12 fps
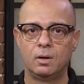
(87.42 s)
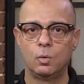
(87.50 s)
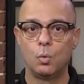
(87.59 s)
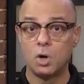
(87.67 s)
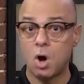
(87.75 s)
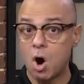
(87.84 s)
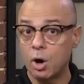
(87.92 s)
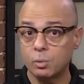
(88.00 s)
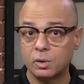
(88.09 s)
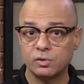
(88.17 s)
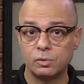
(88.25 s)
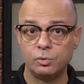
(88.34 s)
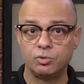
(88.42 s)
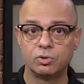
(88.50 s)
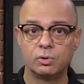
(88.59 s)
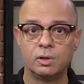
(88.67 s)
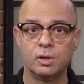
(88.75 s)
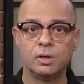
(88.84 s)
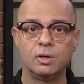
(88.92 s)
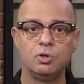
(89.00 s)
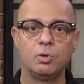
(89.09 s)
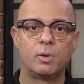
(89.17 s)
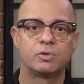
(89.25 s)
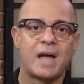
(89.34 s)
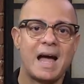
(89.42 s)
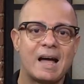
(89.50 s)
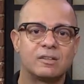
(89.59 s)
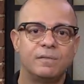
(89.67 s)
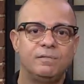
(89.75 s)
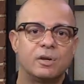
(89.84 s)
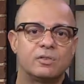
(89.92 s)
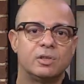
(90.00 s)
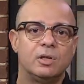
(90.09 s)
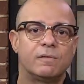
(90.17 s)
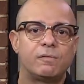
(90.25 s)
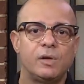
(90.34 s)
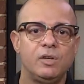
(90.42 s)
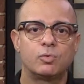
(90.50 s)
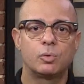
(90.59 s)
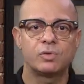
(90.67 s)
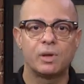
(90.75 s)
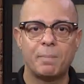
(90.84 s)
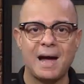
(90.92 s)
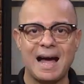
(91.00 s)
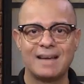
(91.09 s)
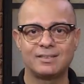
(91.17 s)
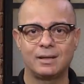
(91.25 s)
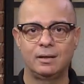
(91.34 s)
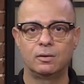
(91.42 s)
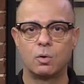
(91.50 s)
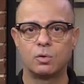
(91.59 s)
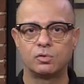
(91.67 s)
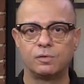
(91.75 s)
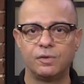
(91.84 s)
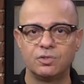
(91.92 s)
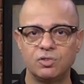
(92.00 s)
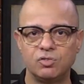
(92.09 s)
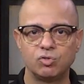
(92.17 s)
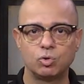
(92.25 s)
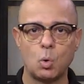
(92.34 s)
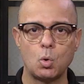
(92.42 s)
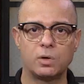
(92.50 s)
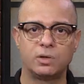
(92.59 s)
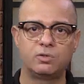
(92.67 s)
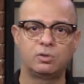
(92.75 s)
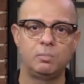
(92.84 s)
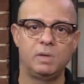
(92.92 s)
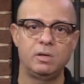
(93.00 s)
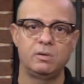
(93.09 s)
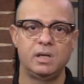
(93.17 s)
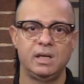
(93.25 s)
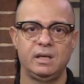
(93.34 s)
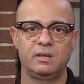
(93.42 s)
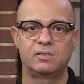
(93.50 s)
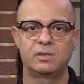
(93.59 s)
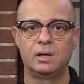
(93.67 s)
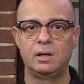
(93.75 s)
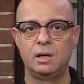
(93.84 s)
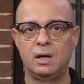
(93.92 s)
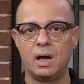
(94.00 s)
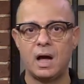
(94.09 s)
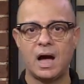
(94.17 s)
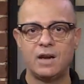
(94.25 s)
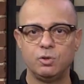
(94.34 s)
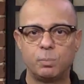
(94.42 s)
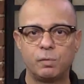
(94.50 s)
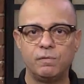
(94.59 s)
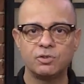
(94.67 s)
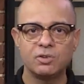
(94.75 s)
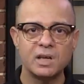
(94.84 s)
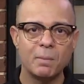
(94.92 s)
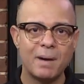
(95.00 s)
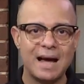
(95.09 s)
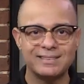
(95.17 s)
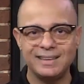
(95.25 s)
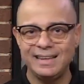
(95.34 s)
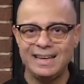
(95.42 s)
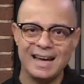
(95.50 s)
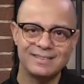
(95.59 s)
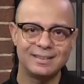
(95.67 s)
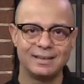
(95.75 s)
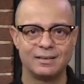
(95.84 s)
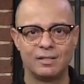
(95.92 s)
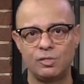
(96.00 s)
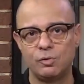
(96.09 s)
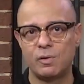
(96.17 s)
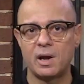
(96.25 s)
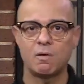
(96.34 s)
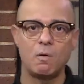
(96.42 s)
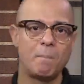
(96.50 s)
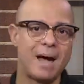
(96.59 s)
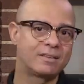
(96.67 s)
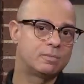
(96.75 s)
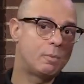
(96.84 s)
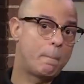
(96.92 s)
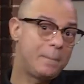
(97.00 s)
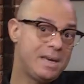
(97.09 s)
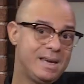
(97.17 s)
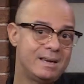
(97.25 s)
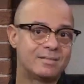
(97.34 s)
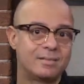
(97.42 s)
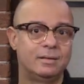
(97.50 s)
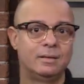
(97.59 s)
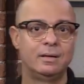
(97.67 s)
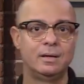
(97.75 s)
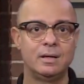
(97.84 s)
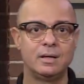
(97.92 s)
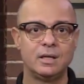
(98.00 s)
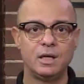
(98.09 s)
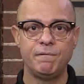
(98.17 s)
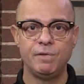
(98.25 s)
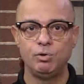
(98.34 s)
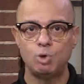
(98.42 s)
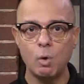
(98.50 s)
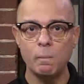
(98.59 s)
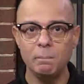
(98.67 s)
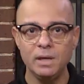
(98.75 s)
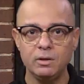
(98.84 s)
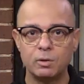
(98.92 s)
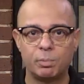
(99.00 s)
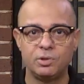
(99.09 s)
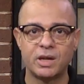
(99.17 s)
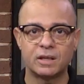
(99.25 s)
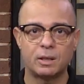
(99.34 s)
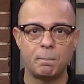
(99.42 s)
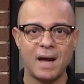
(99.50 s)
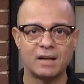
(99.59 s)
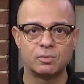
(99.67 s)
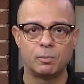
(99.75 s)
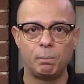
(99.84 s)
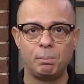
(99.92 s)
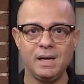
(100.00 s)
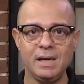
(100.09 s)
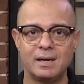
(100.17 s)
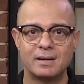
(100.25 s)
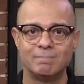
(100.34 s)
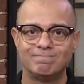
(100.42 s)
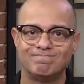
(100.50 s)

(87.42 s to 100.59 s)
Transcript: With a hardware solution, you must ask if there's enough resource capacity or sufficient storage to meet your needs. And you provision capacity guessing theoretical maximum peaks. If you don't meet your projected maximum peak,